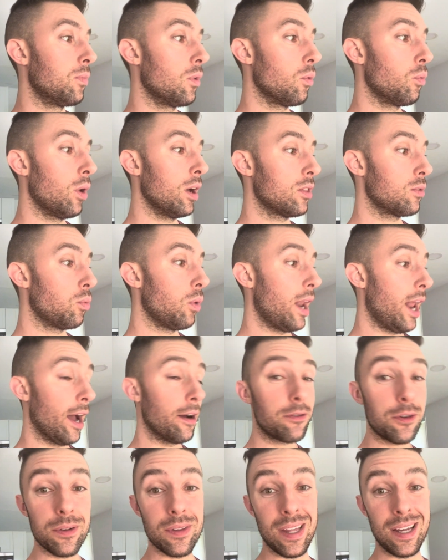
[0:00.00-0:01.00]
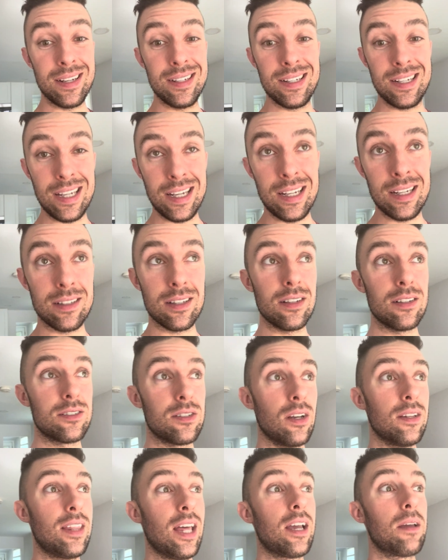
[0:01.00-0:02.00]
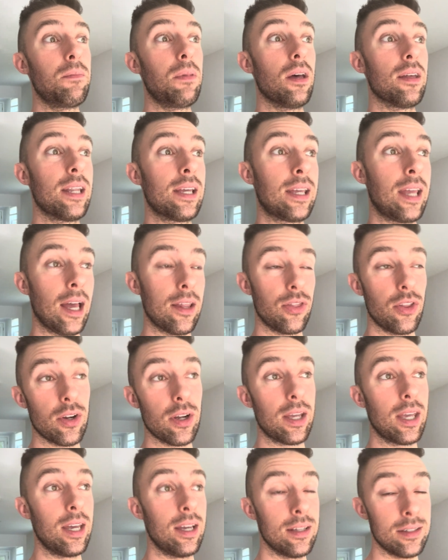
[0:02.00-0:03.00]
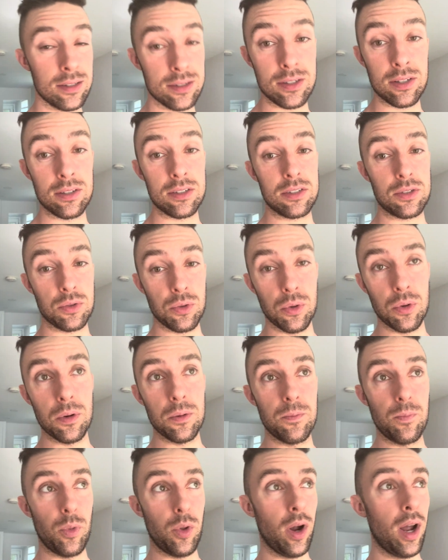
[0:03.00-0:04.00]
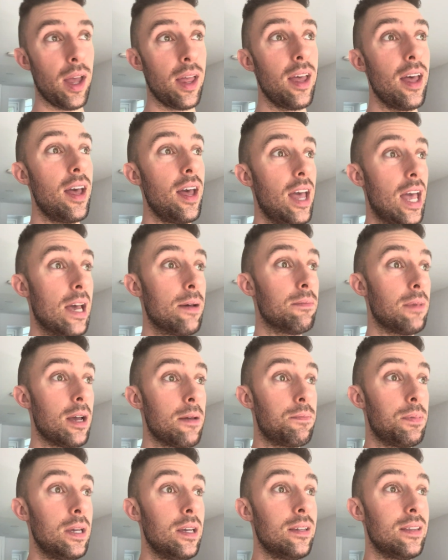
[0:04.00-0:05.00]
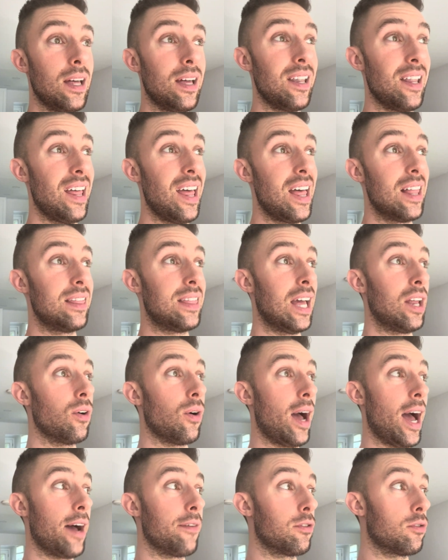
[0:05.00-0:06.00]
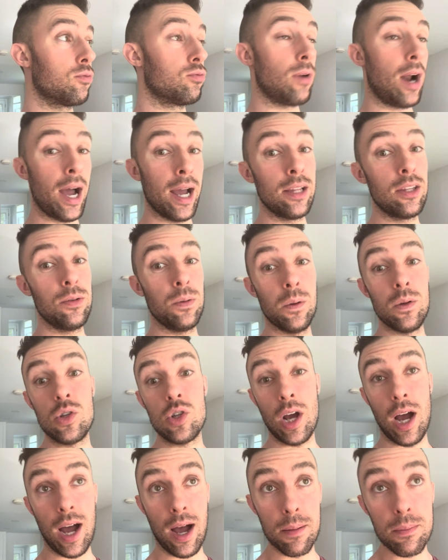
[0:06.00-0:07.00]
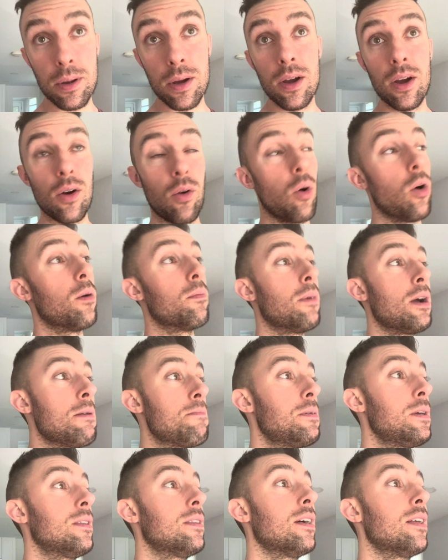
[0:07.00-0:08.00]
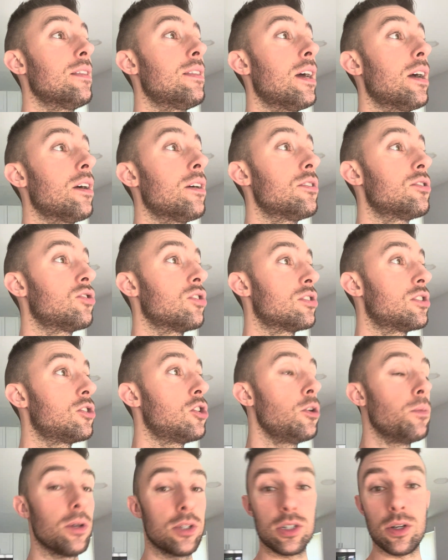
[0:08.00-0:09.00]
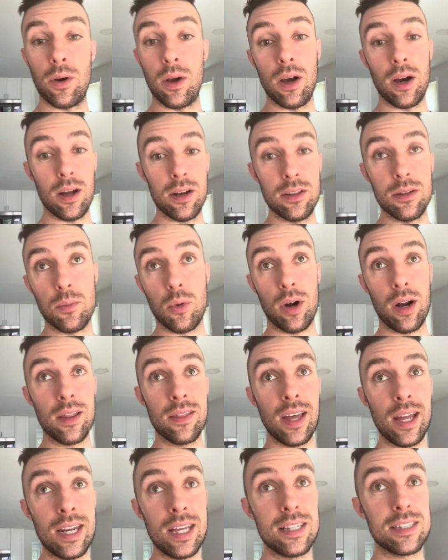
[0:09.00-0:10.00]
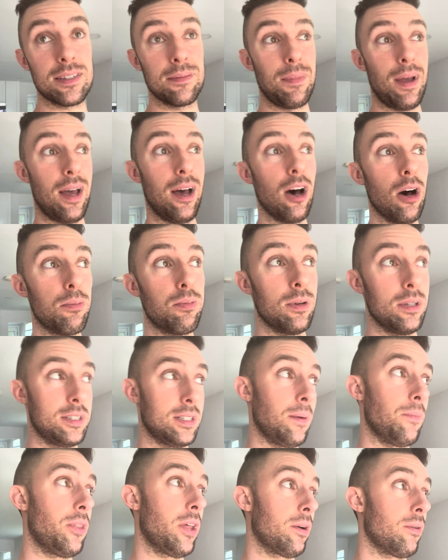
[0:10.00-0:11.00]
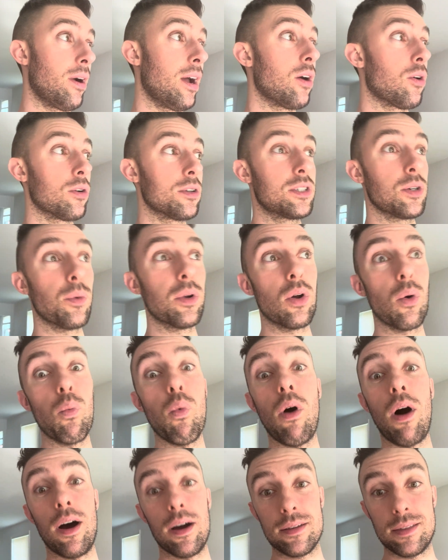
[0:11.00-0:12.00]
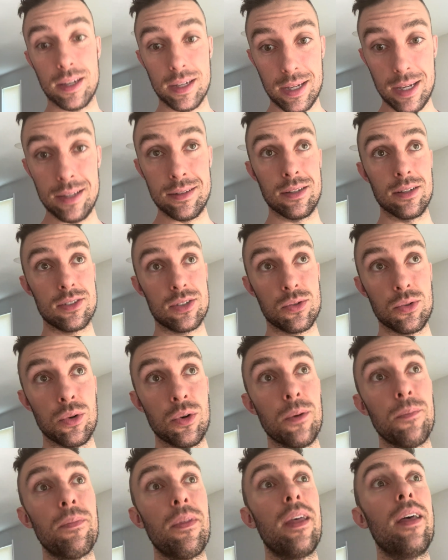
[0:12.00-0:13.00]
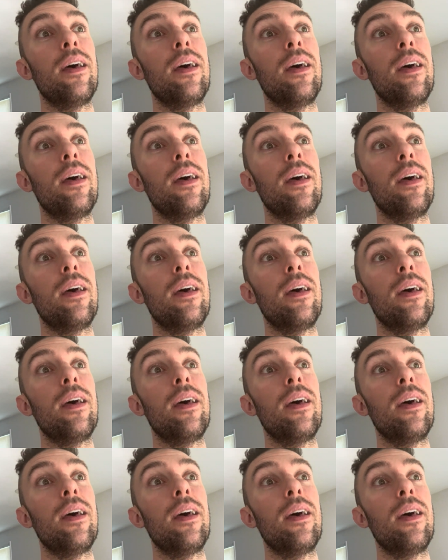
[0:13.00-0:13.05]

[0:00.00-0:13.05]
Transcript: with whatever they need so that they can be able to get their kids to school, right? It might be that they don't have a ride to a job, or it might be that there is just too much going on in the morning. They need some help with something, right? Or someone to walk the kid to school.